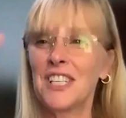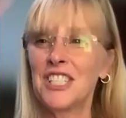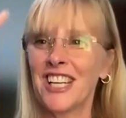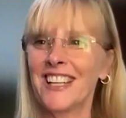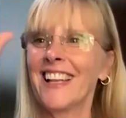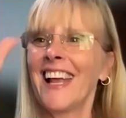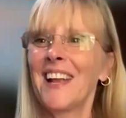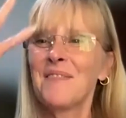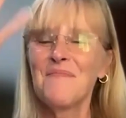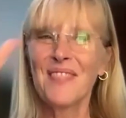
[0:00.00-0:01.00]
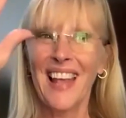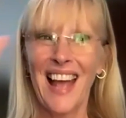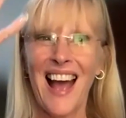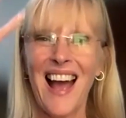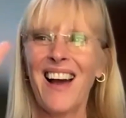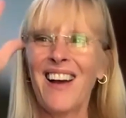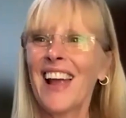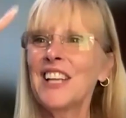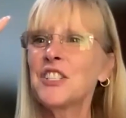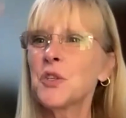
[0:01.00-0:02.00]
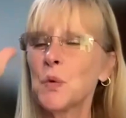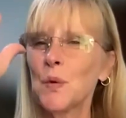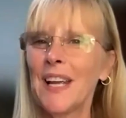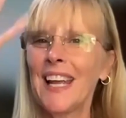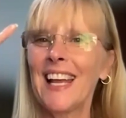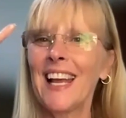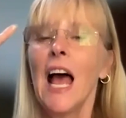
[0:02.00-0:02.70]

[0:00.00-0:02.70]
gently. Okay, tree.